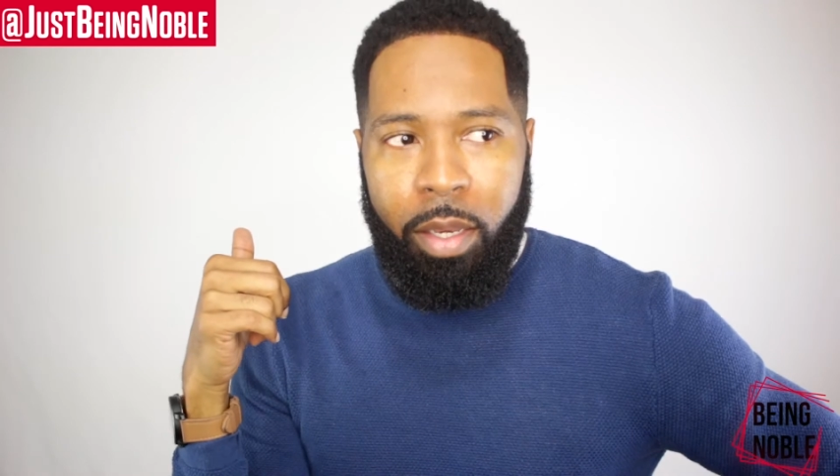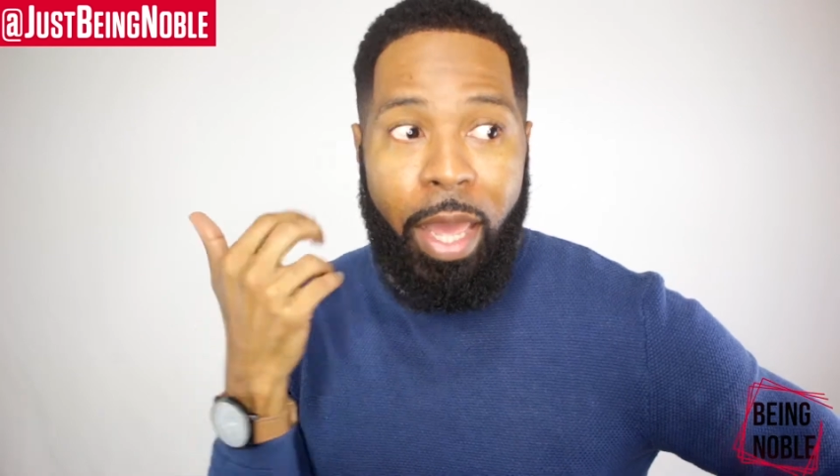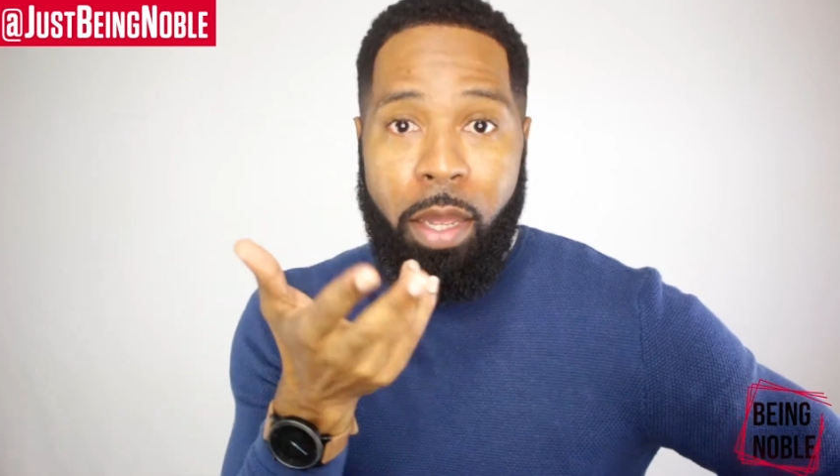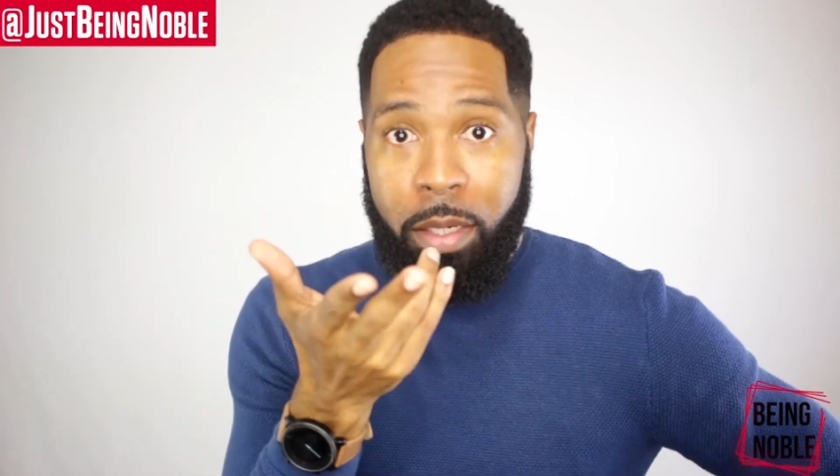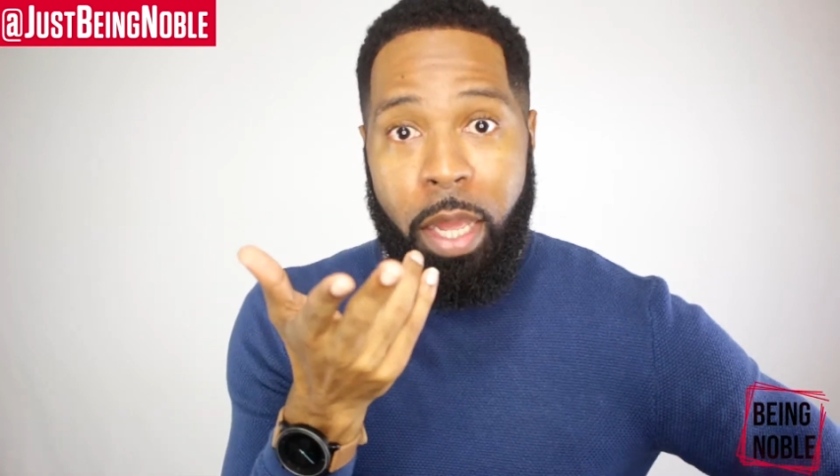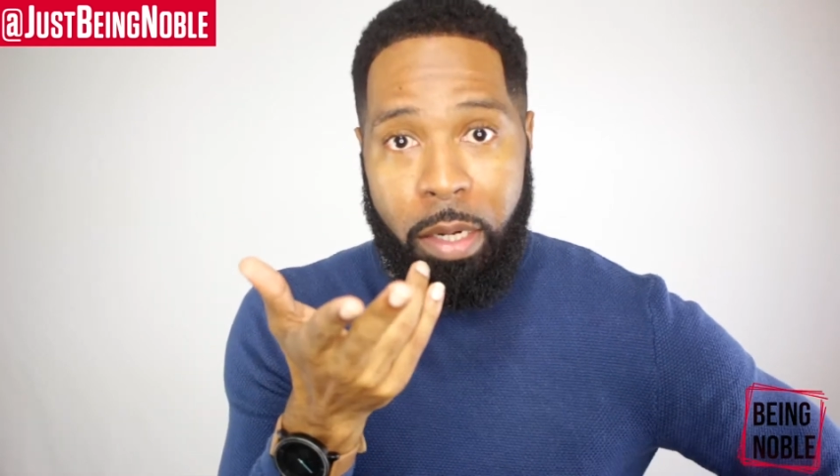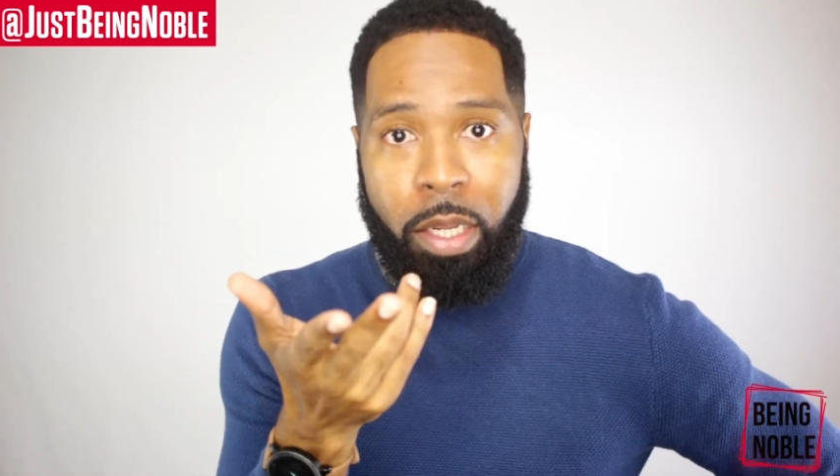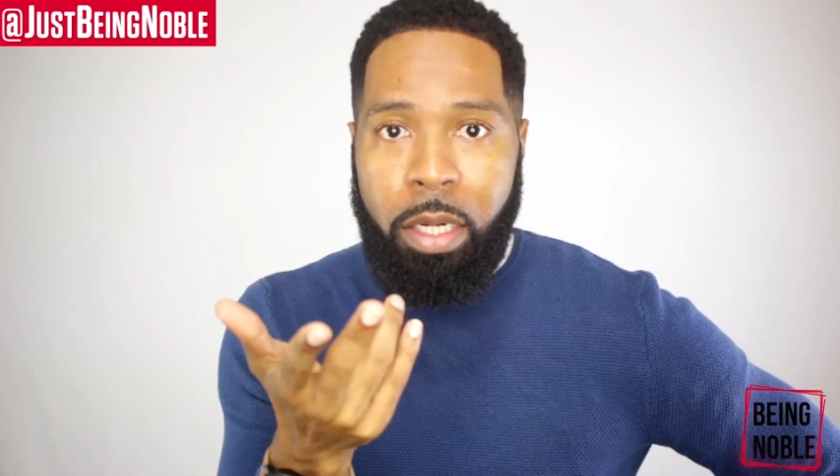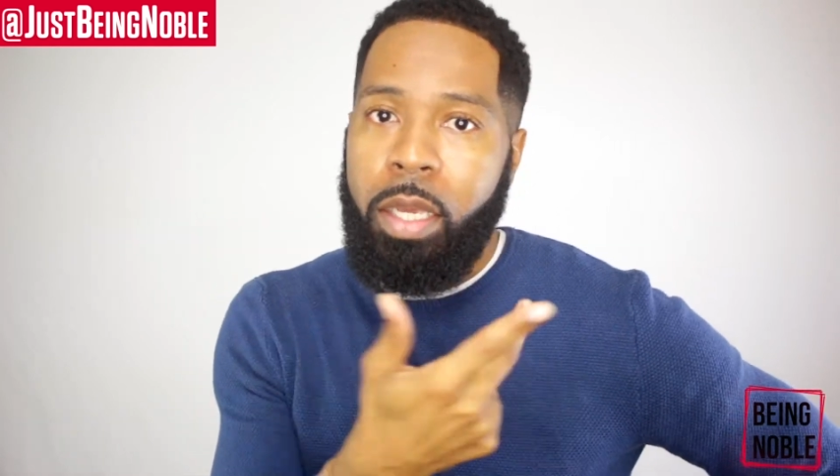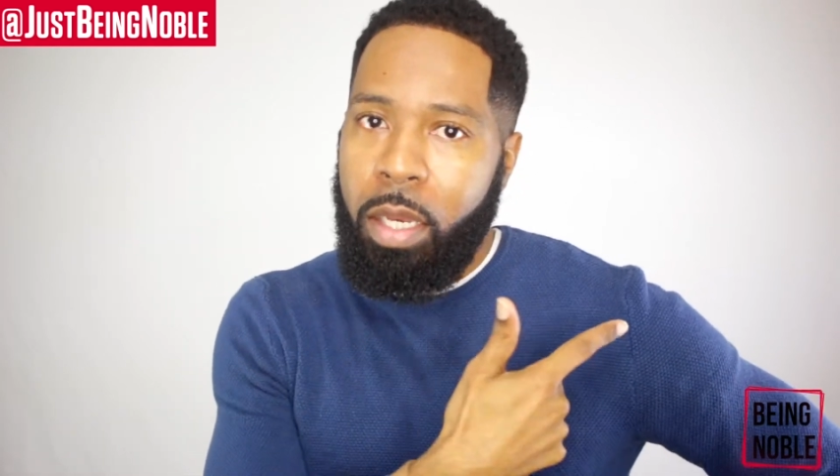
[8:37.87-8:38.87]
like
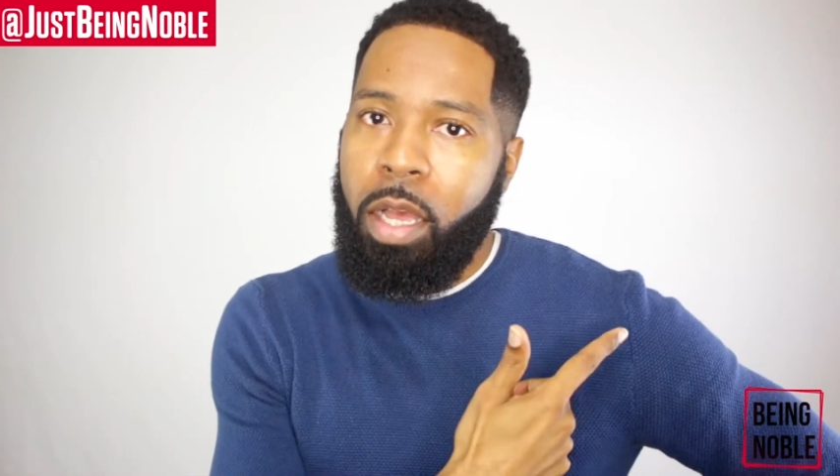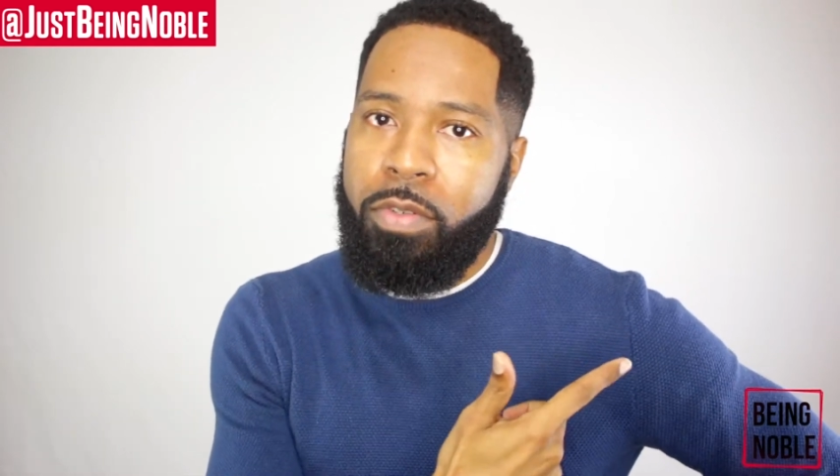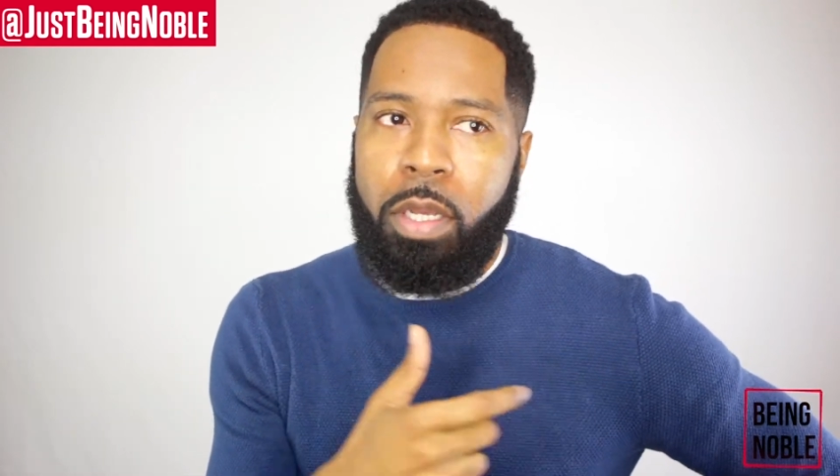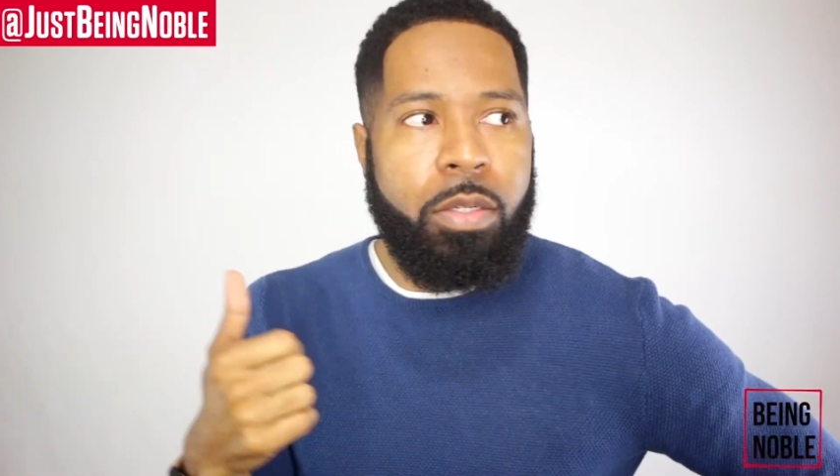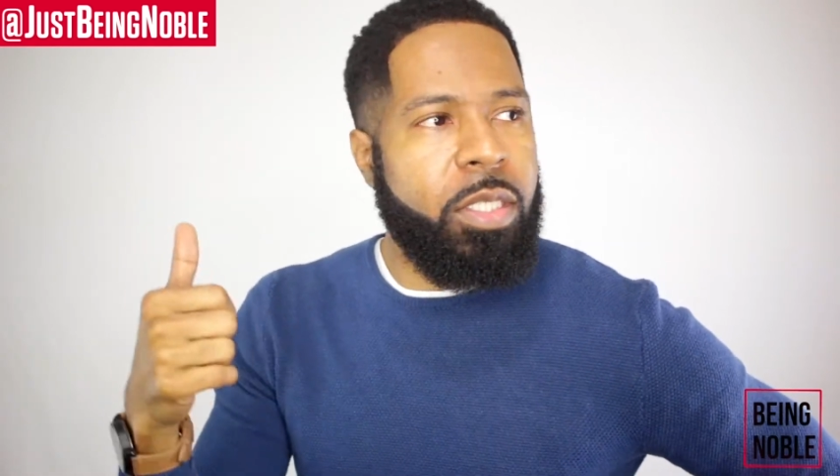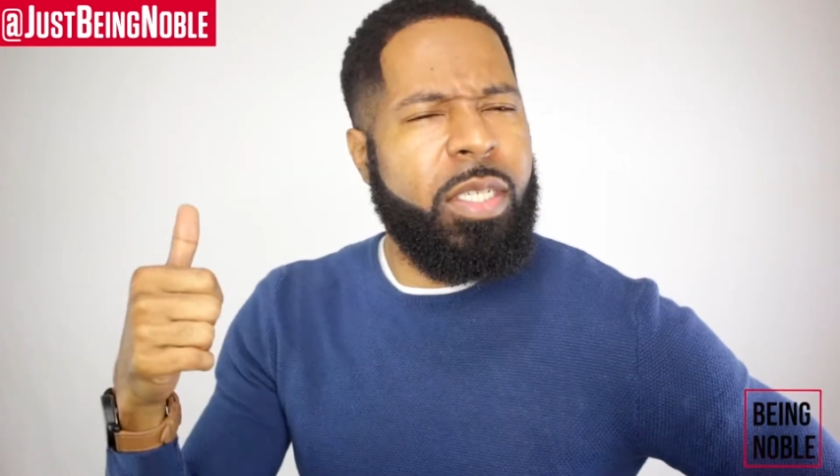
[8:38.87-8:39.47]
Nina and Love Jones.